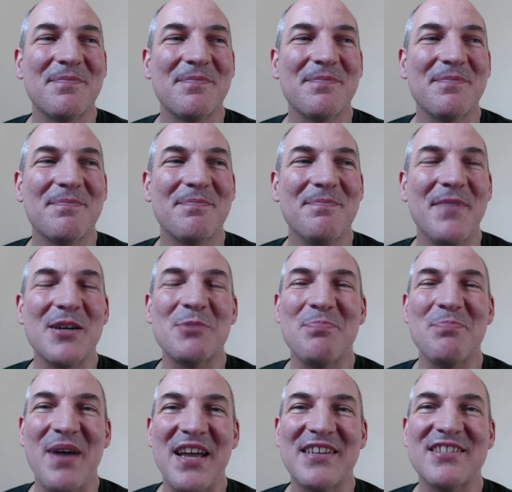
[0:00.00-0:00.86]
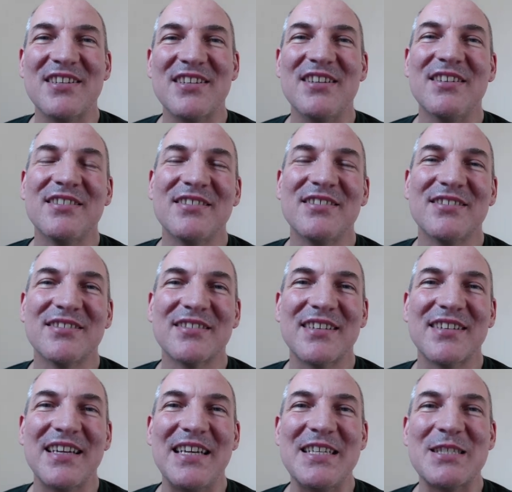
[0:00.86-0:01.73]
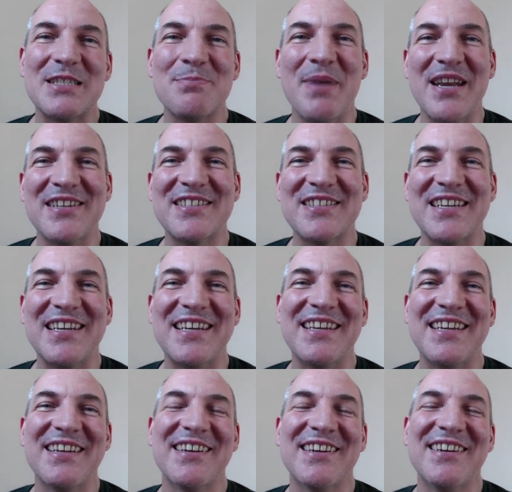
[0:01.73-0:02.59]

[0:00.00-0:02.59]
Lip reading: much better, at least mentally,